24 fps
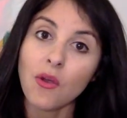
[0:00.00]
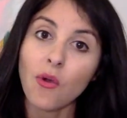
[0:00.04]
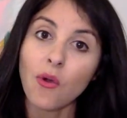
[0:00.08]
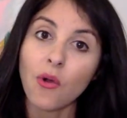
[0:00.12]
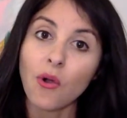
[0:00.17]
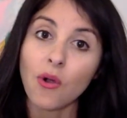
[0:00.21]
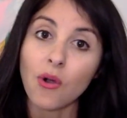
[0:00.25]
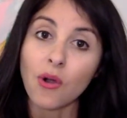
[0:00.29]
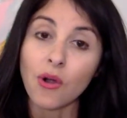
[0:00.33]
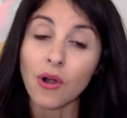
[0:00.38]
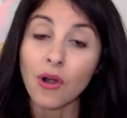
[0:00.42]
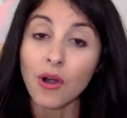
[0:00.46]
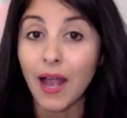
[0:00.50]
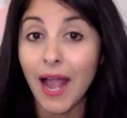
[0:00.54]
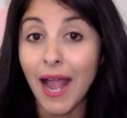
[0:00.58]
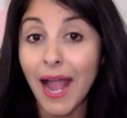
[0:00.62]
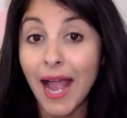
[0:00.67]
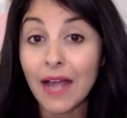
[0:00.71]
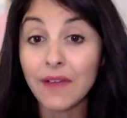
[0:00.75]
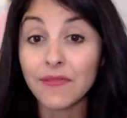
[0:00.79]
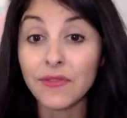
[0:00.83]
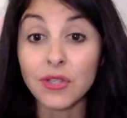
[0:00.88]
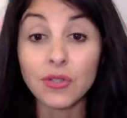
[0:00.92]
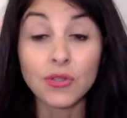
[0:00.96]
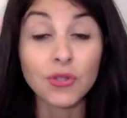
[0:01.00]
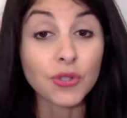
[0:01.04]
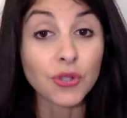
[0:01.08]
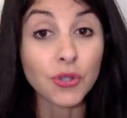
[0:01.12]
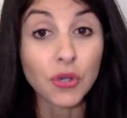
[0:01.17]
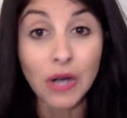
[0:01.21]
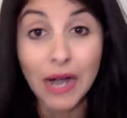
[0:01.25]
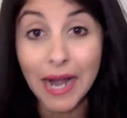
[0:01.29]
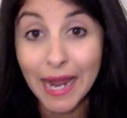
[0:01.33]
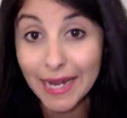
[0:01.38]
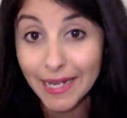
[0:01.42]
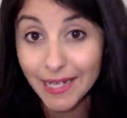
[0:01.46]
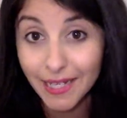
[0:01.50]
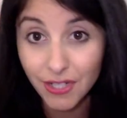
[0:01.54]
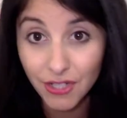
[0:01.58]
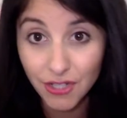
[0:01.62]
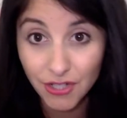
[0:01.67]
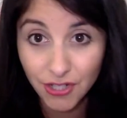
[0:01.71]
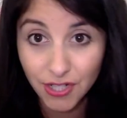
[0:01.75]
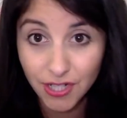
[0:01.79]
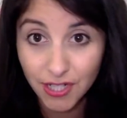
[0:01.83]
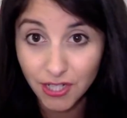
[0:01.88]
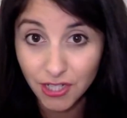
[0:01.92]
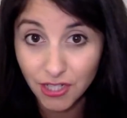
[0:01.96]
or have you tried
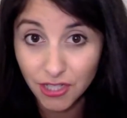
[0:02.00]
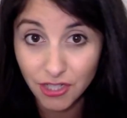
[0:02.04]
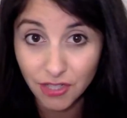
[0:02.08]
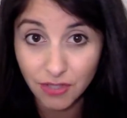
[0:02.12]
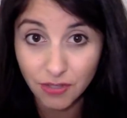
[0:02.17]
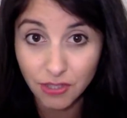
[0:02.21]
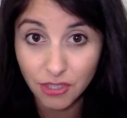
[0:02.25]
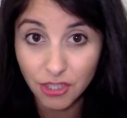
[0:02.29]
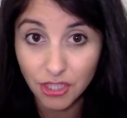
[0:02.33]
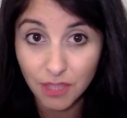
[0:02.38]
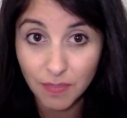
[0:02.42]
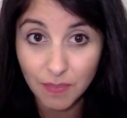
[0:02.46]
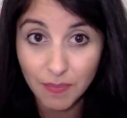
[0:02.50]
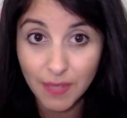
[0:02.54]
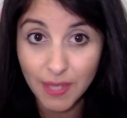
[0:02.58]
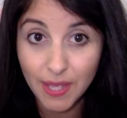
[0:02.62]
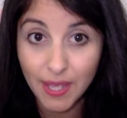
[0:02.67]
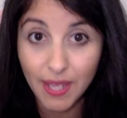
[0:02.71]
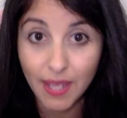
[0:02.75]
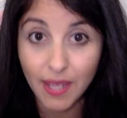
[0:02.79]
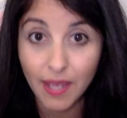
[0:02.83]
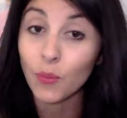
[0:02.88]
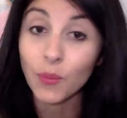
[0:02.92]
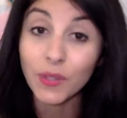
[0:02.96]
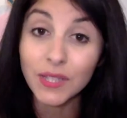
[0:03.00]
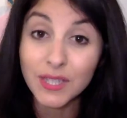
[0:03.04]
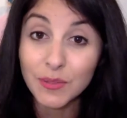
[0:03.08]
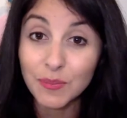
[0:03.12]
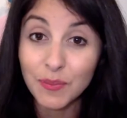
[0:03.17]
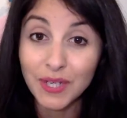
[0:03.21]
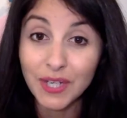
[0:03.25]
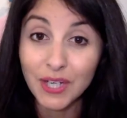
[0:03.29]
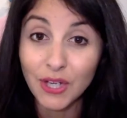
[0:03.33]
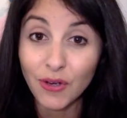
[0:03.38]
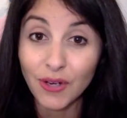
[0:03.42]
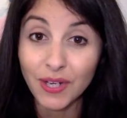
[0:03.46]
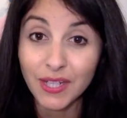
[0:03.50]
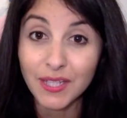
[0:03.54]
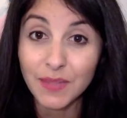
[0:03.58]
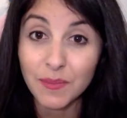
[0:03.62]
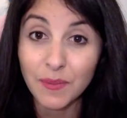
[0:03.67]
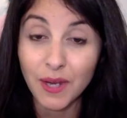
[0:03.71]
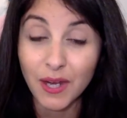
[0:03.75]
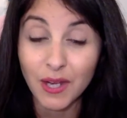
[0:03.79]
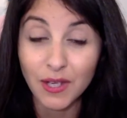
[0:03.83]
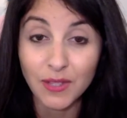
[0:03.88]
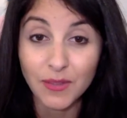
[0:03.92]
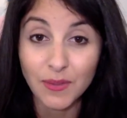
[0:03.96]
international shipping? What's been your
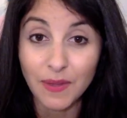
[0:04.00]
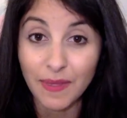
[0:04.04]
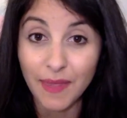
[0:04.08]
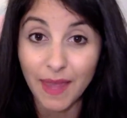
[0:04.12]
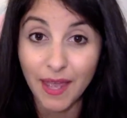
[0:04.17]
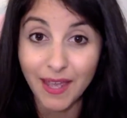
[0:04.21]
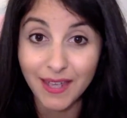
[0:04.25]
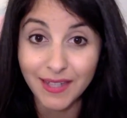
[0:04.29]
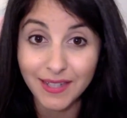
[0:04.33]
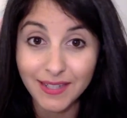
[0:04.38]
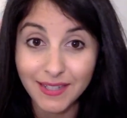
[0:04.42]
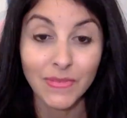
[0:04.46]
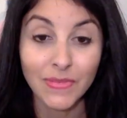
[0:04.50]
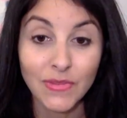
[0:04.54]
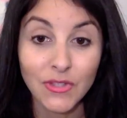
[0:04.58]
experience with that?